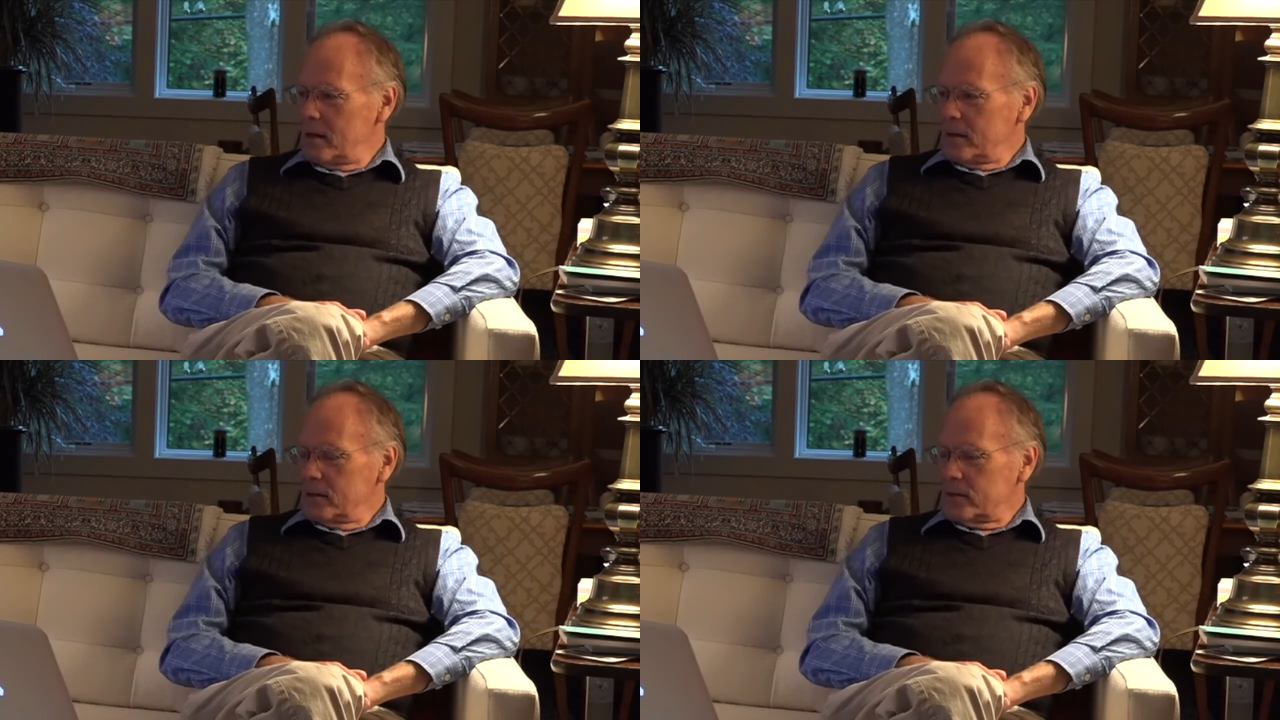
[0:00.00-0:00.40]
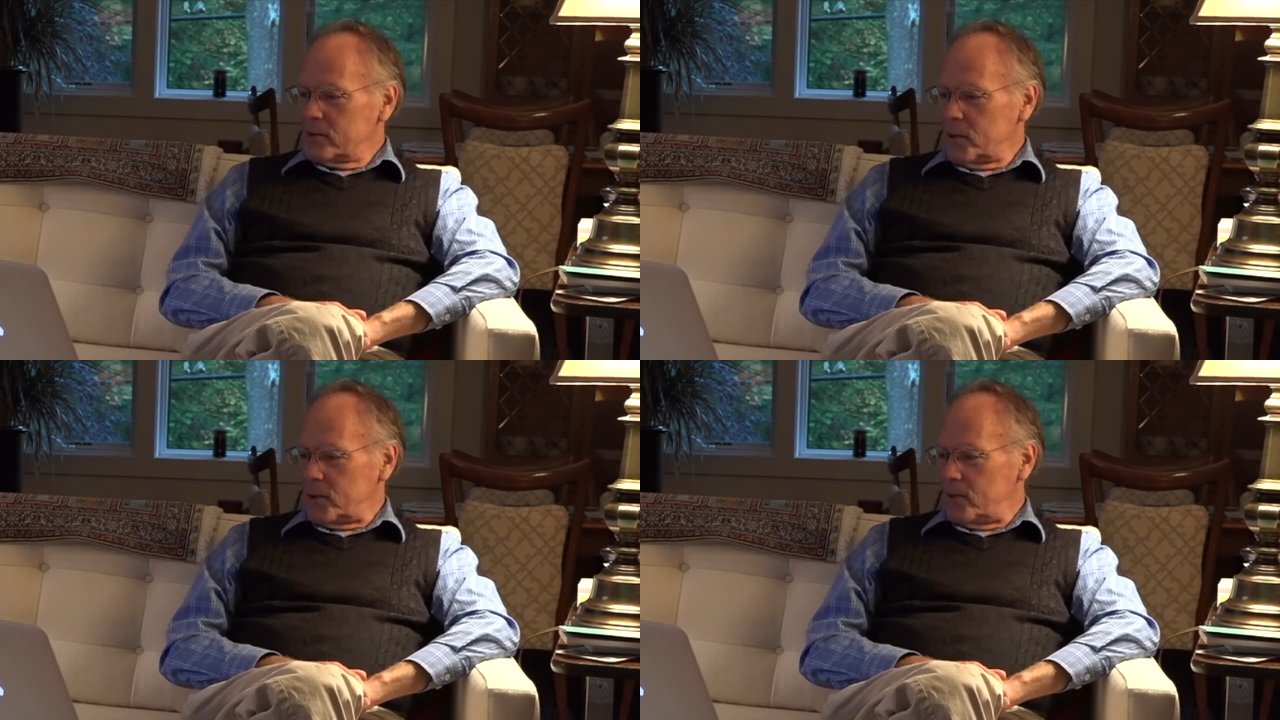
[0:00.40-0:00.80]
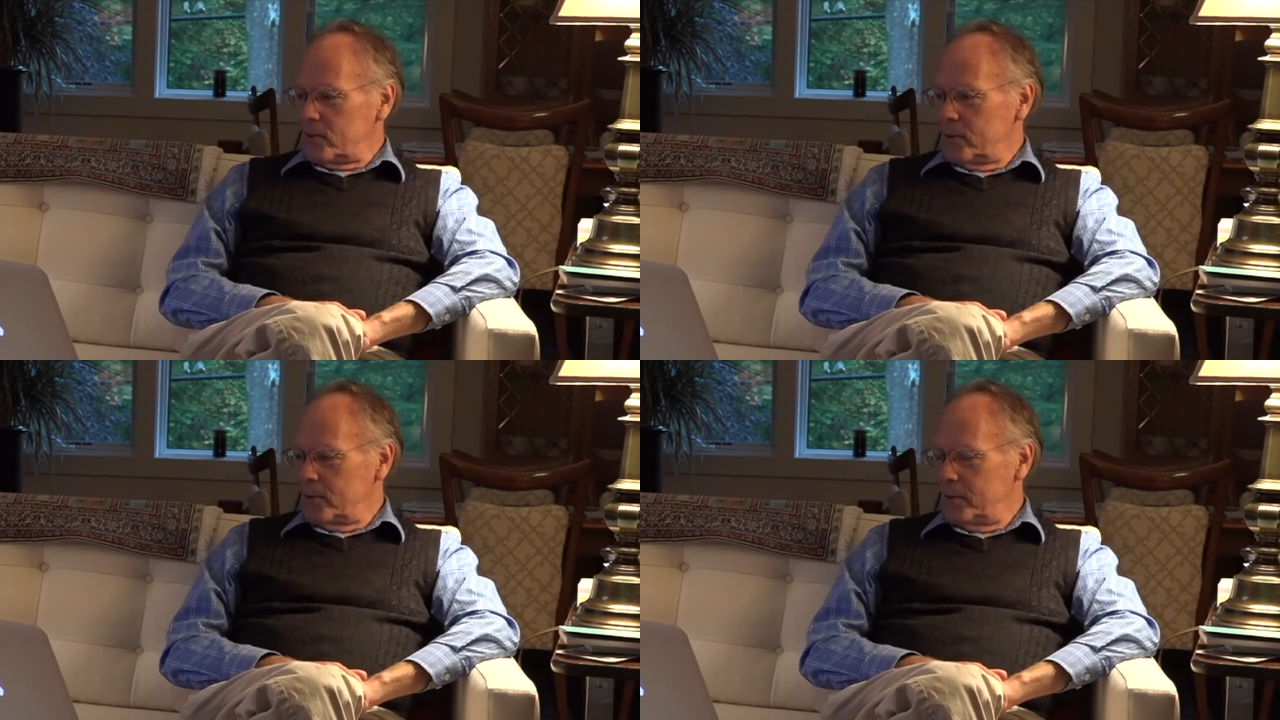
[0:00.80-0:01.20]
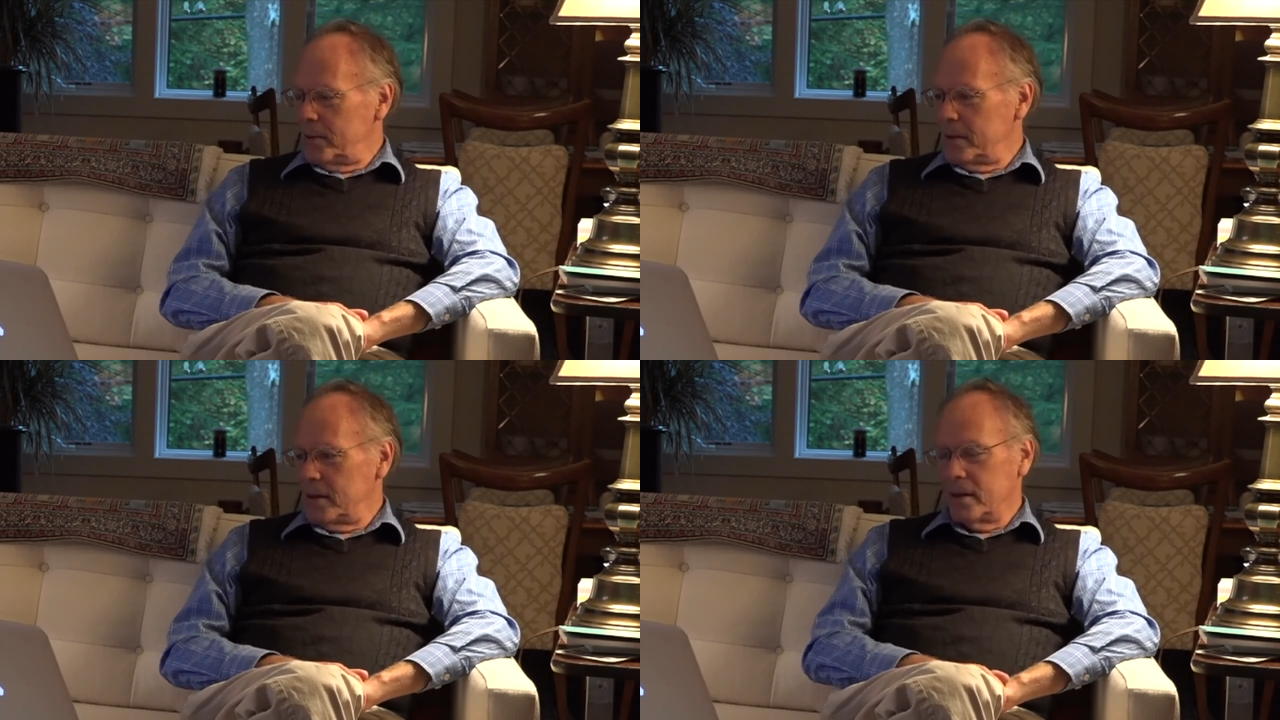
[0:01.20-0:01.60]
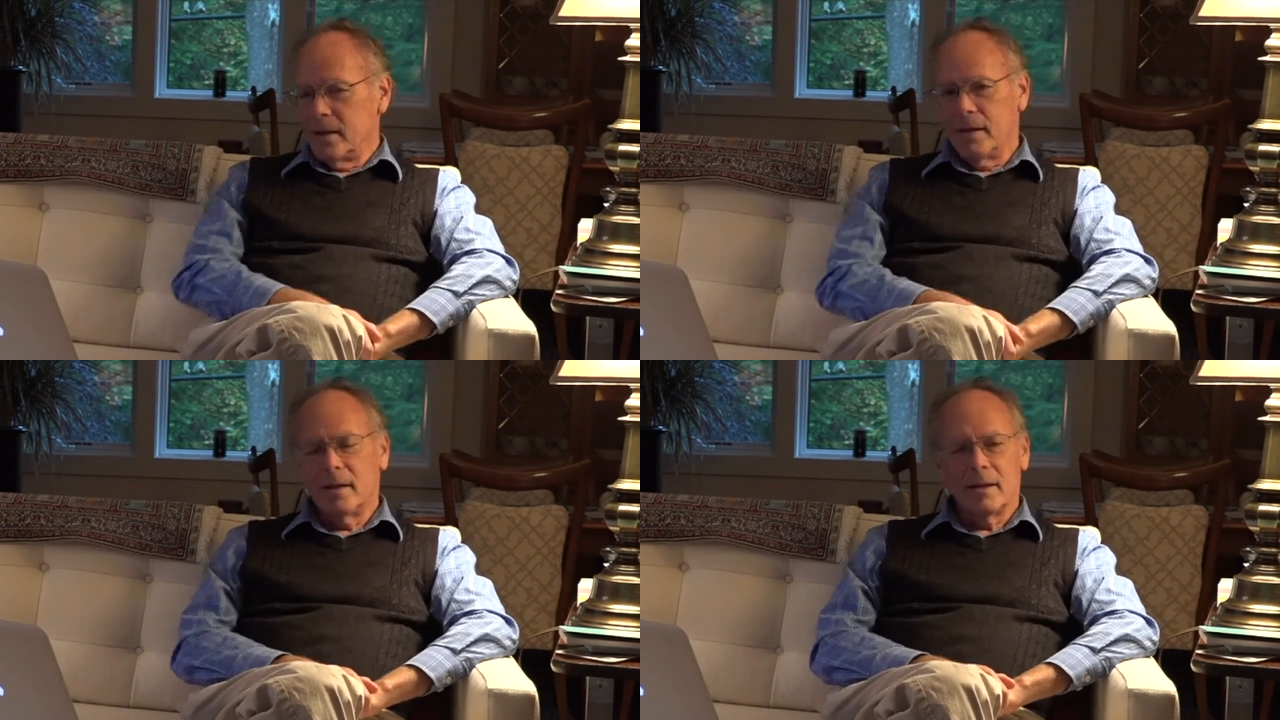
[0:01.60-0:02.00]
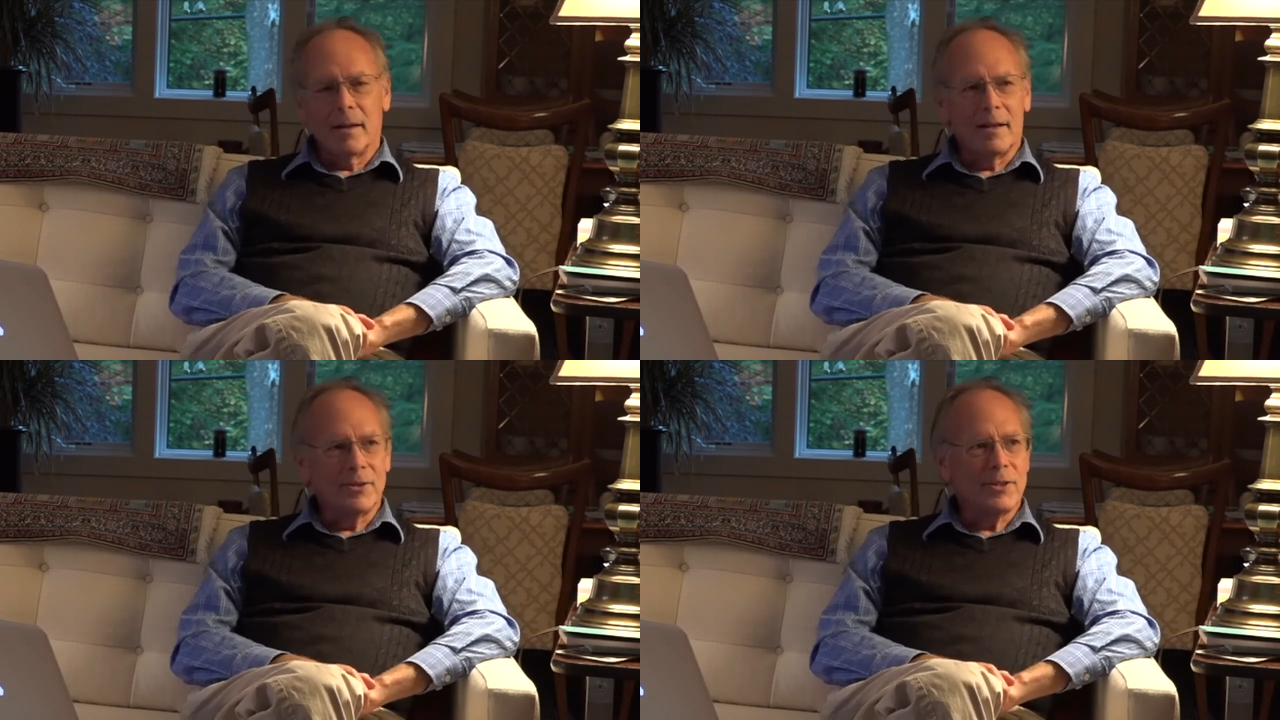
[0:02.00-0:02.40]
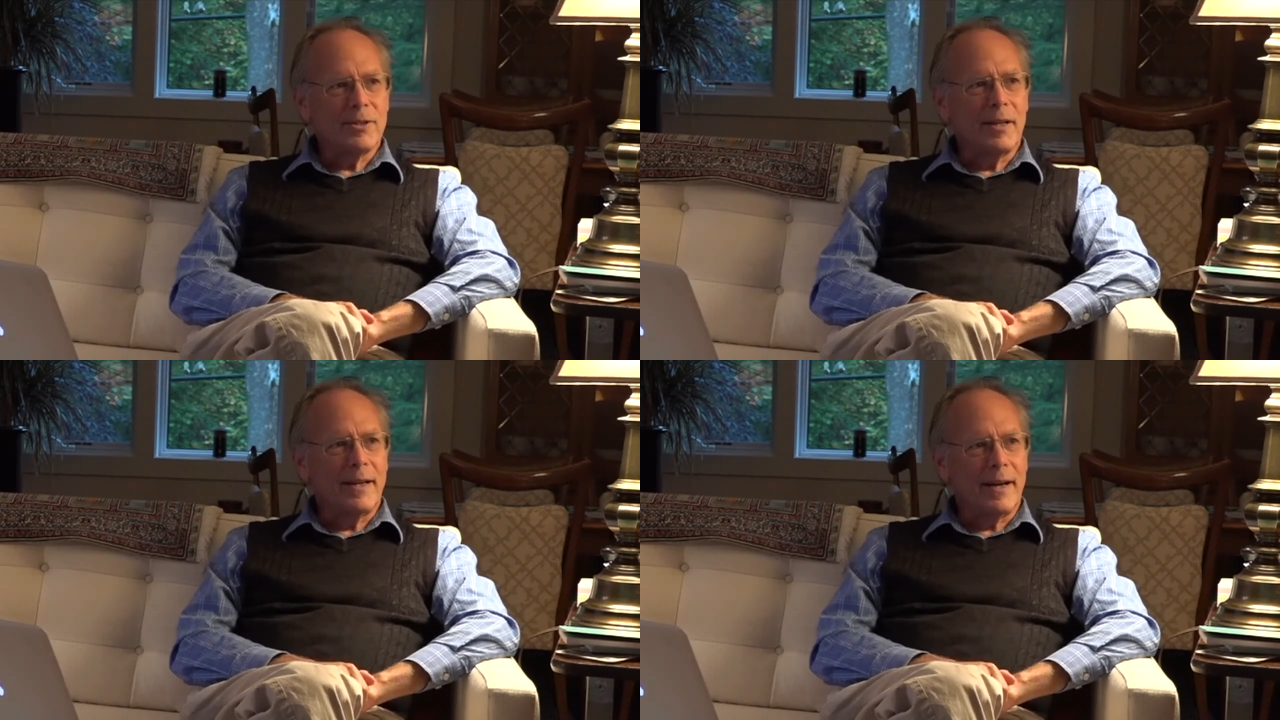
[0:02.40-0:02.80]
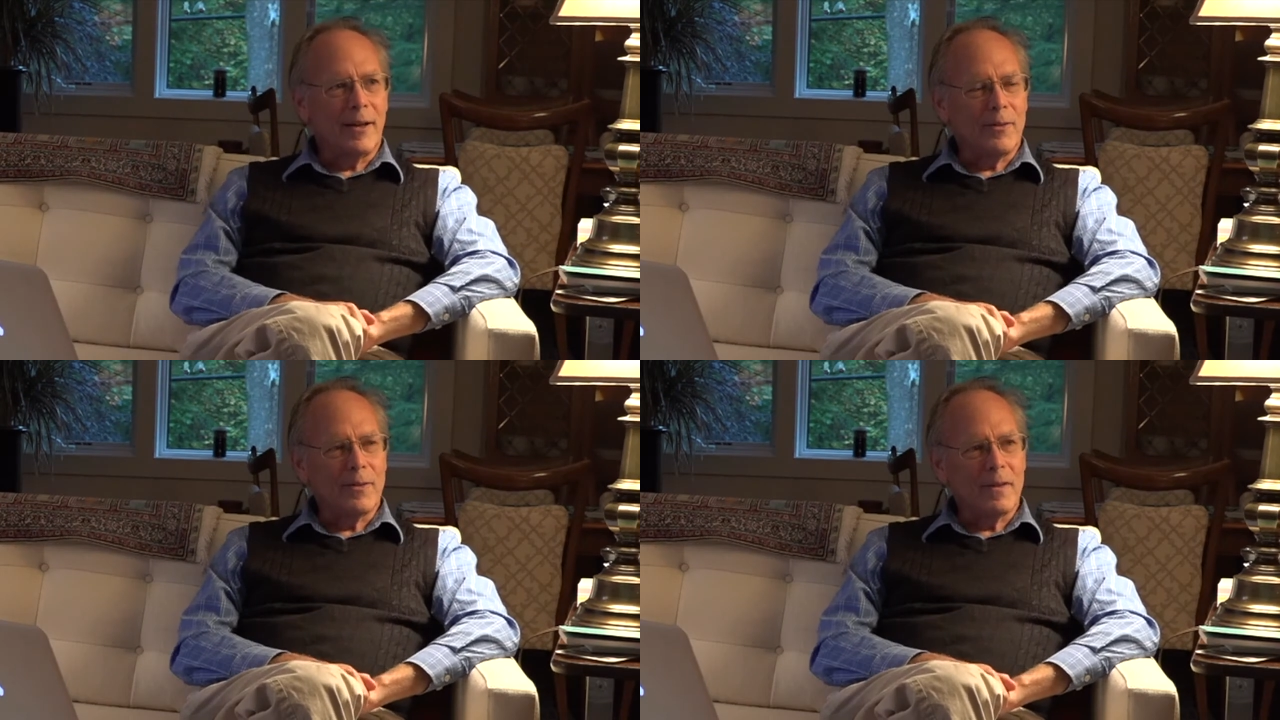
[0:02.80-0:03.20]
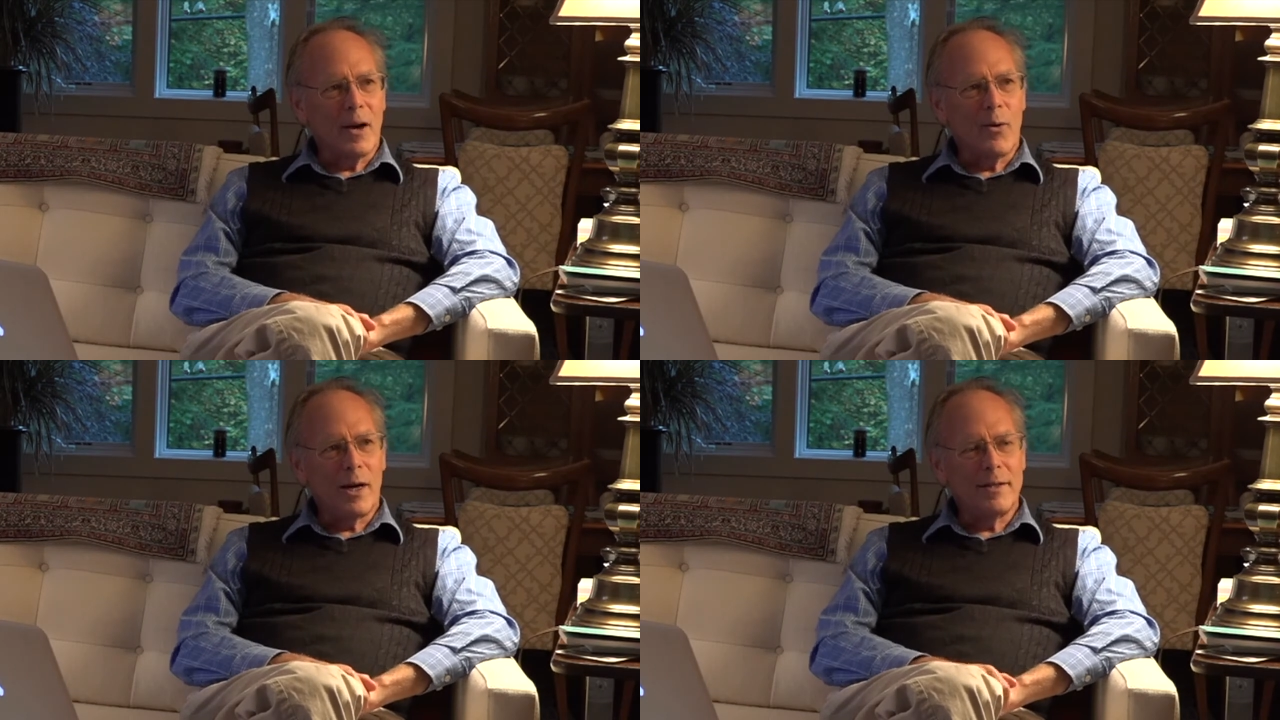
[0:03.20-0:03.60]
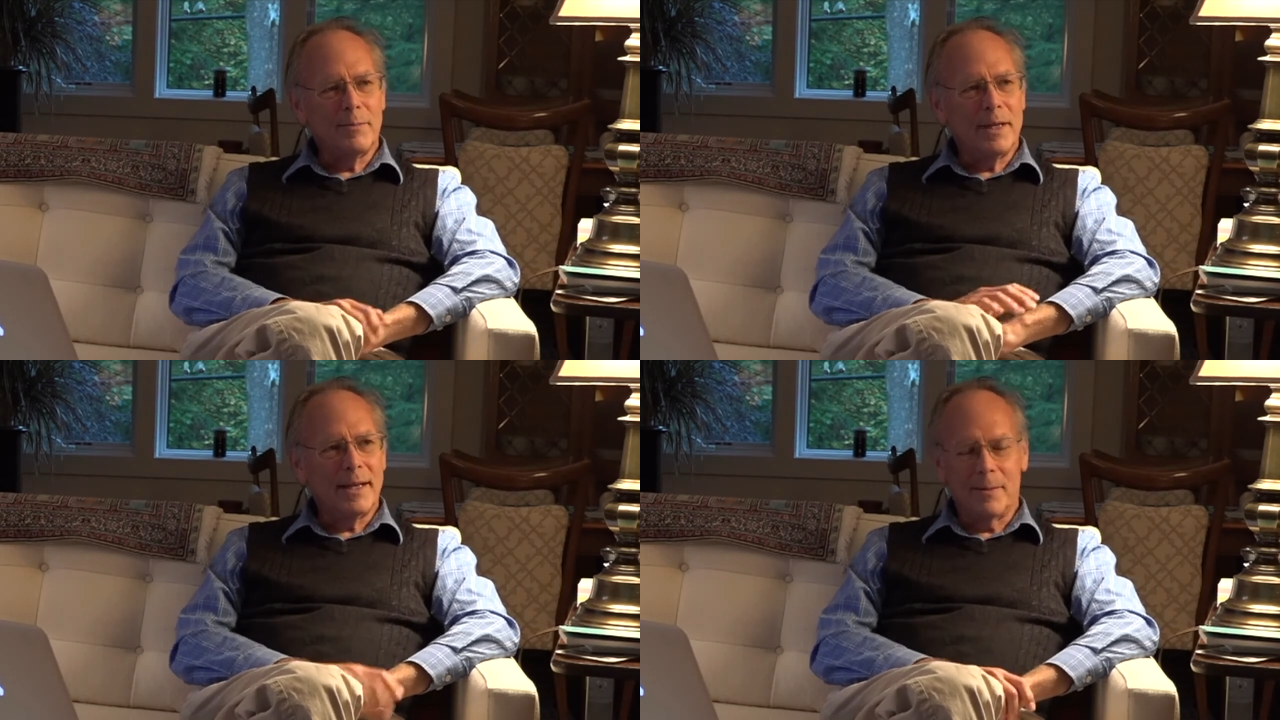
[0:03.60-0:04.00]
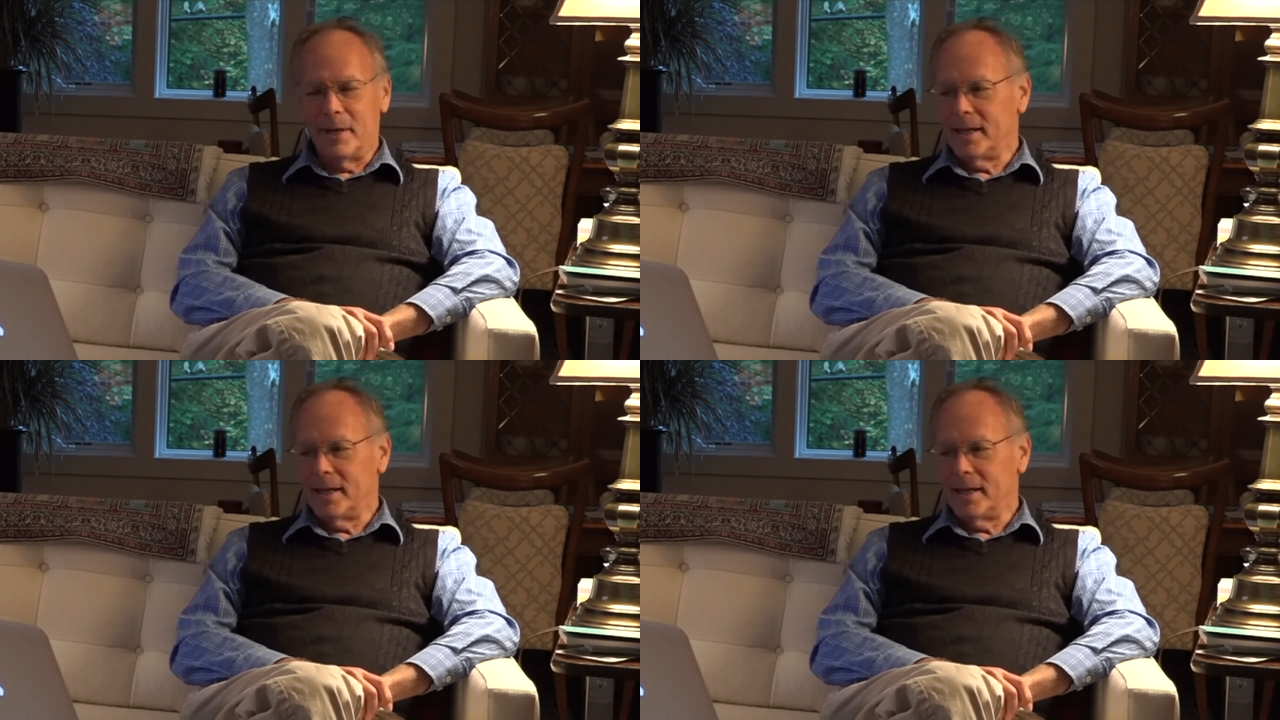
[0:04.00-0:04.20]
So, I'll just lay it out. The Quantum Enigma.